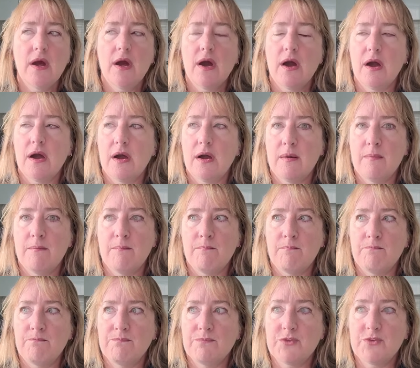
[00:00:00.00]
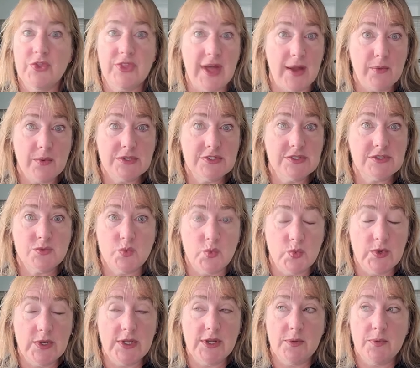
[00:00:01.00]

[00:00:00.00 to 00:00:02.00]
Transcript: Um, so that one's really,